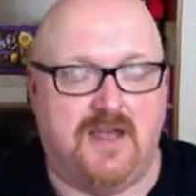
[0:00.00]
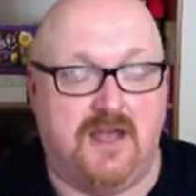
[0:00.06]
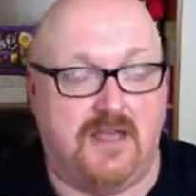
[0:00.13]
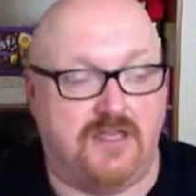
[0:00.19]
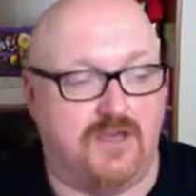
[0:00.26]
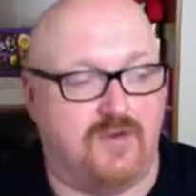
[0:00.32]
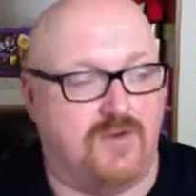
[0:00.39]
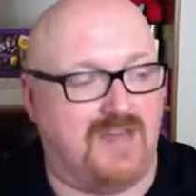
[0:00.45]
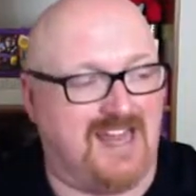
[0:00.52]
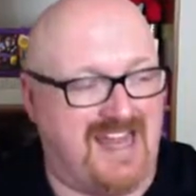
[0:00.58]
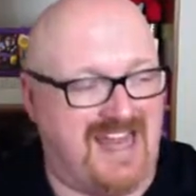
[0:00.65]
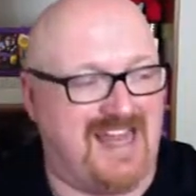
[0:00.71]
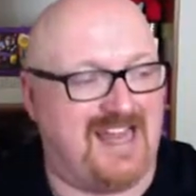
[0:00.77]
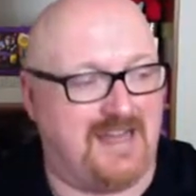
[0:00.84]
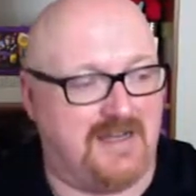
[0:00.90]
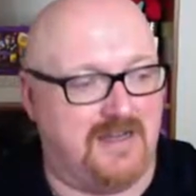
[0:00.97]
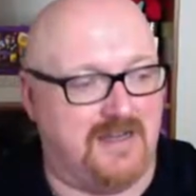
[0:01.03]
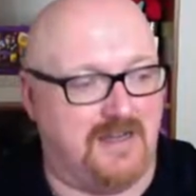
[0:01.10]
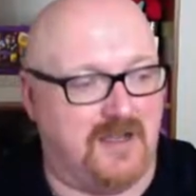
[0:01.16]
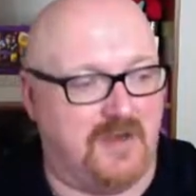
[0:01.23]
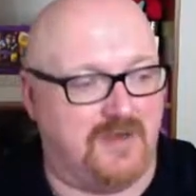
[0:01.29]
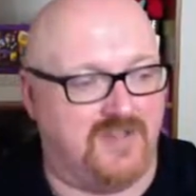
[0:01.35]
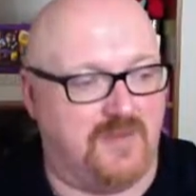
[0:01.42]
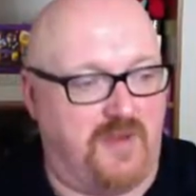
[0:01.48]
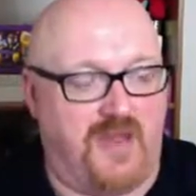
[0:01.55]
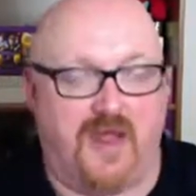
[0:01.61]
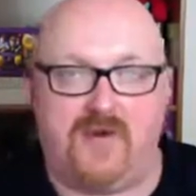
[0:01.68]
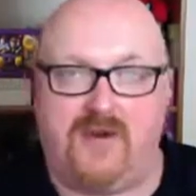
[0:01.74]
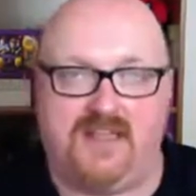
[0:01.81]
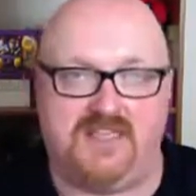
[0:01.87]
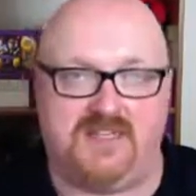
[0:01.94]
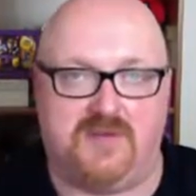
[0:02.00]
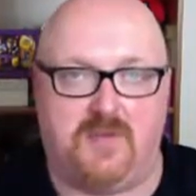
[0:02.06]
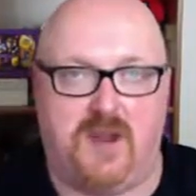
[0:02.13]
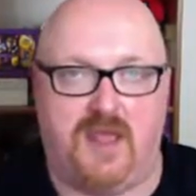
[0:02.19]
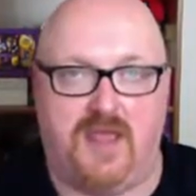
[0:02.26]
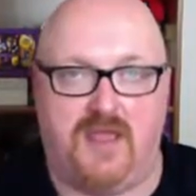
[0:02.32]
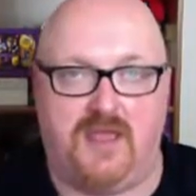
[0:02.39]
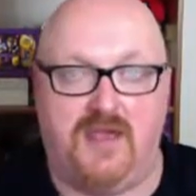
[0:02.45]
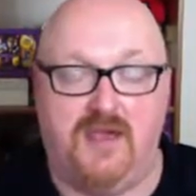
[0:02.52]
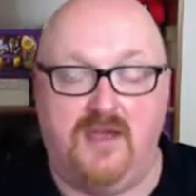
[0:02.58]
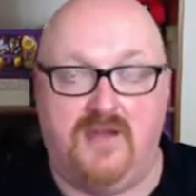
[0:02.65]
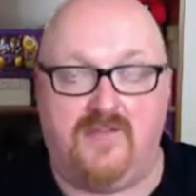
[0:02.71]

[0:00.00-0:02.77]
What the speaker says: You can go to PRS and apply